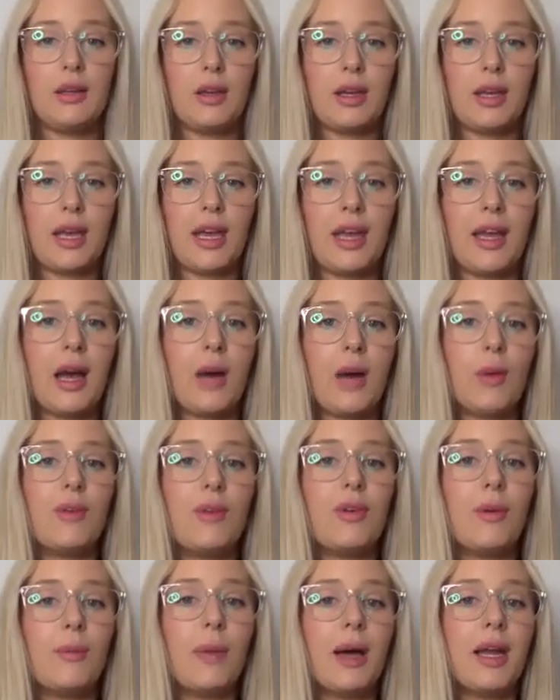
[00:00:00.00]
Okay.
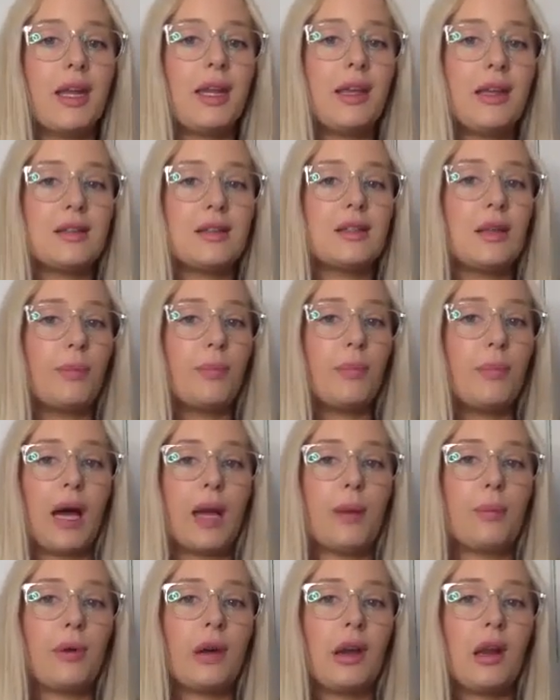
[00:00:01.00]
However, money is the
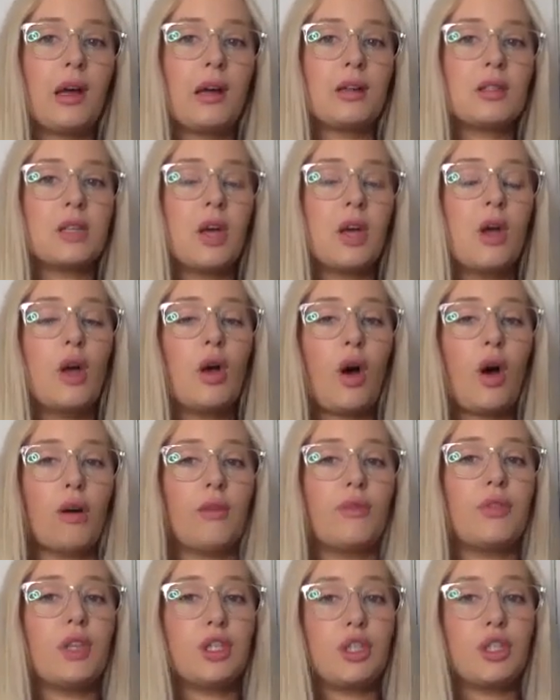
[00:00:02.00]
byproduct
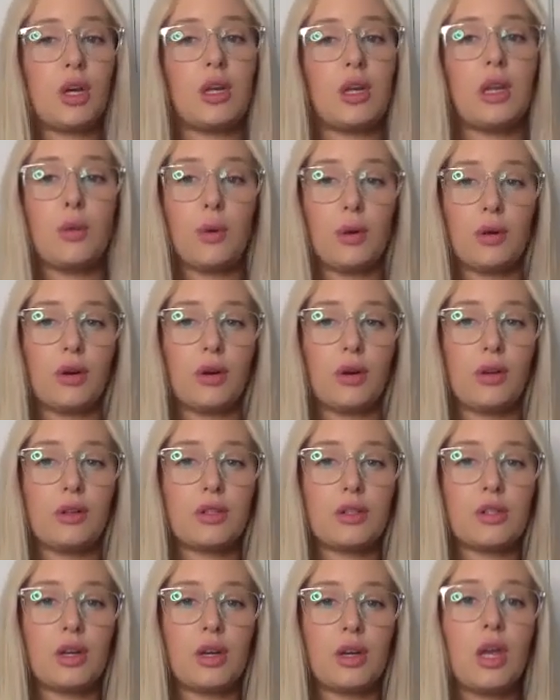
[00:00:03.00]
of the journey we're on.
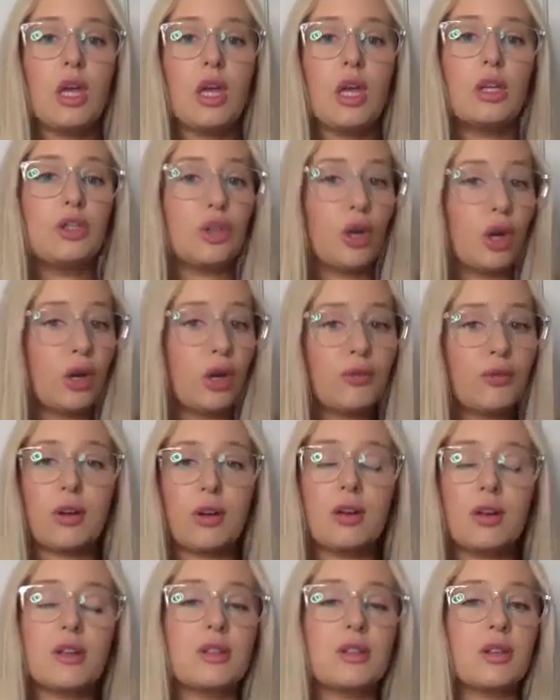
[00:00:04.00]
So don't
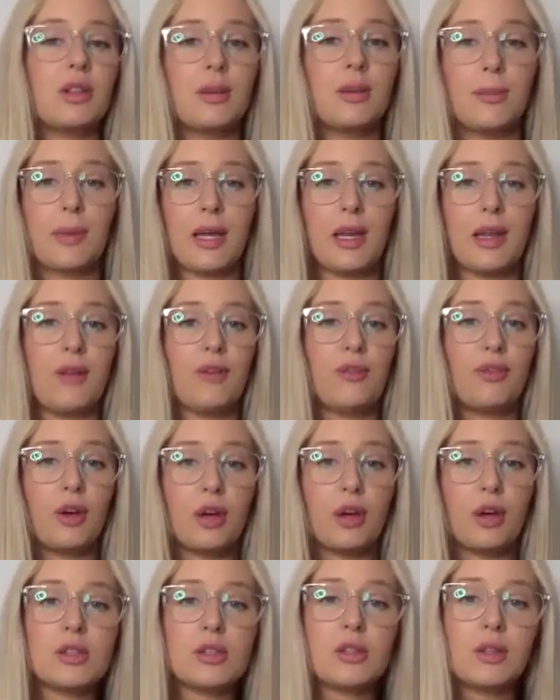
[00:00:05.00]
focus on the money,
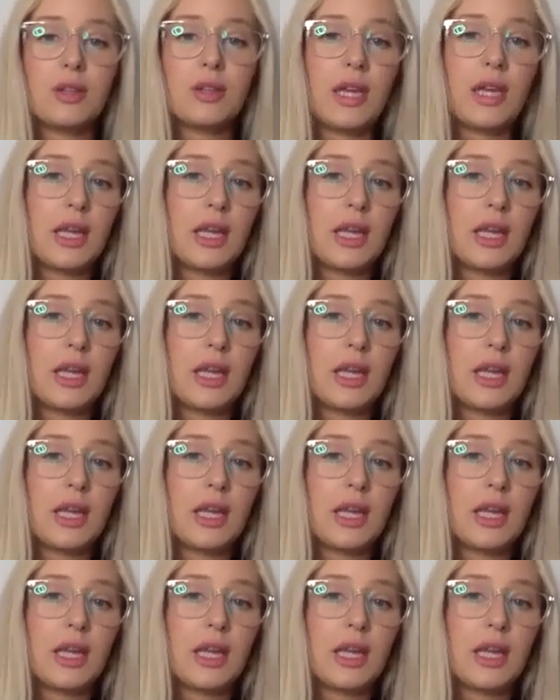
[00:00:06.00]
focus on the